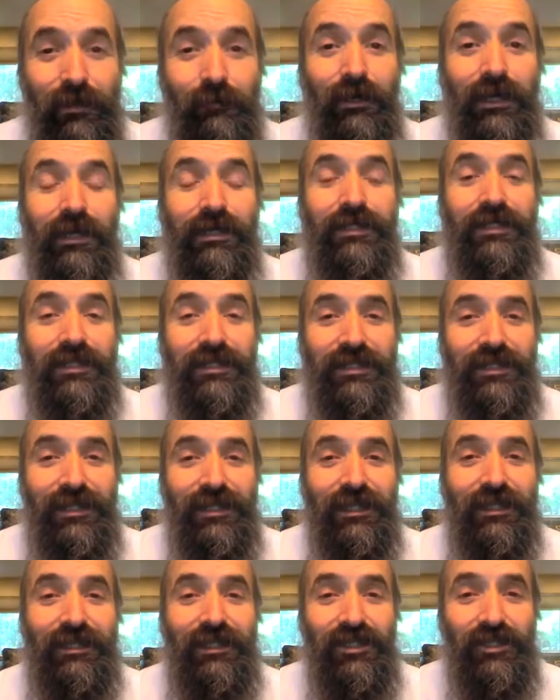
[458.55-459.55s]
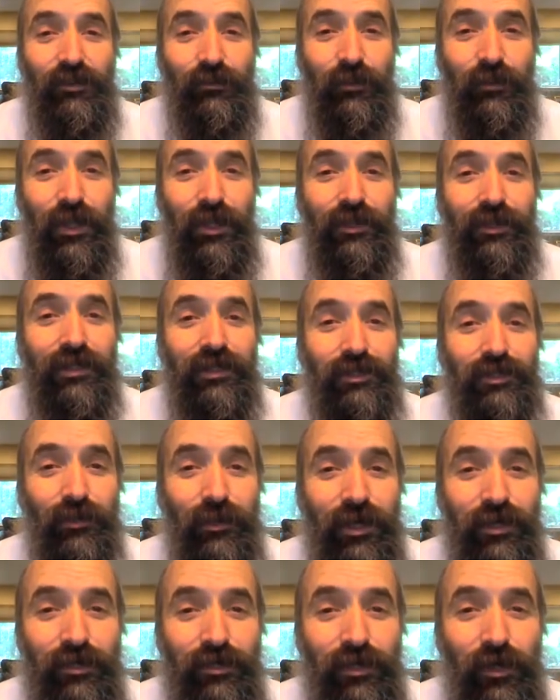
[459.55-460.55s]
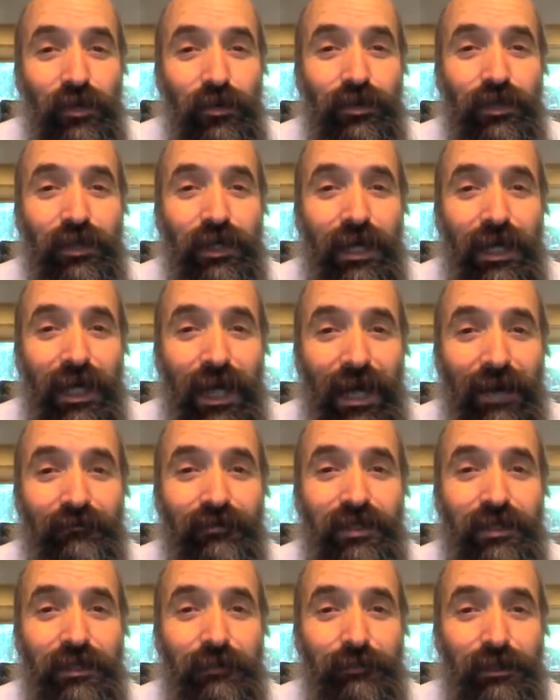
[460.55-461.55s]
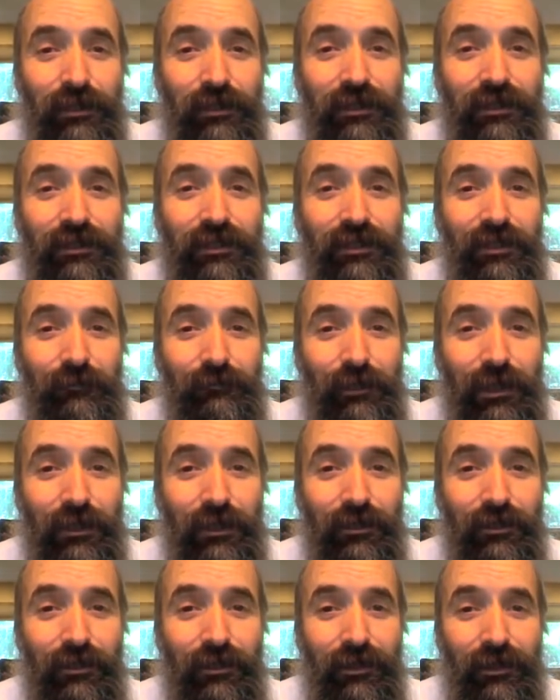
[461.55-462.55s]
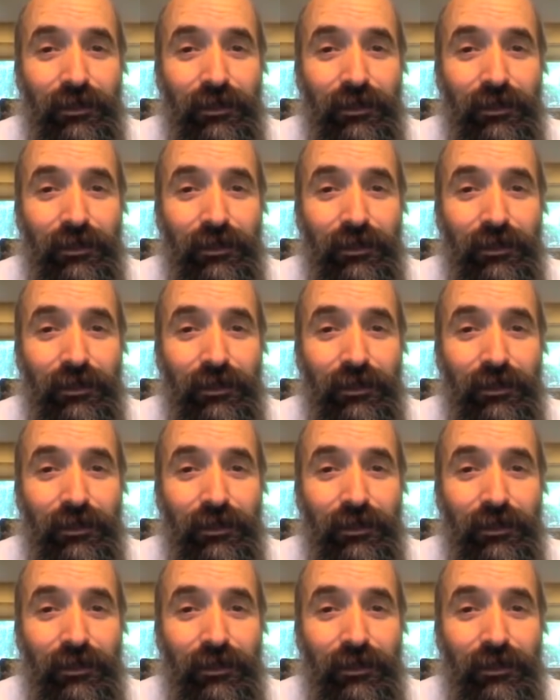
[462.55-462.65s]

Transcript: But I succeed at least in one thing, so I know that I have the ability to bend.